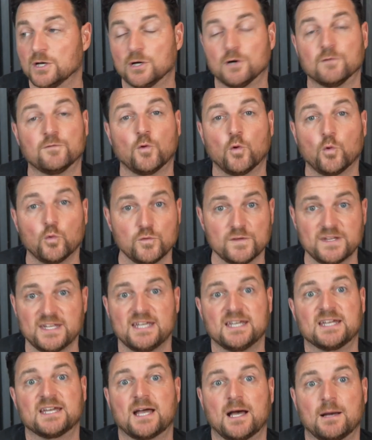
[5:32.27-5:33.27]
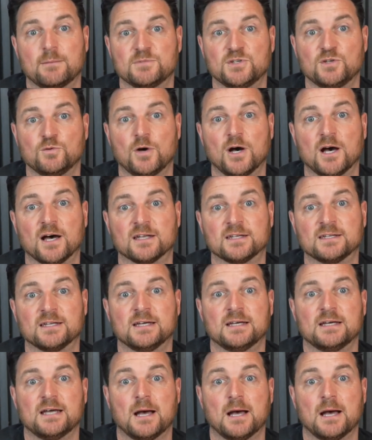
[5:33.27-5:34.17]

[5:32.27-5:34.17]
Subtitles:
of all the income you earn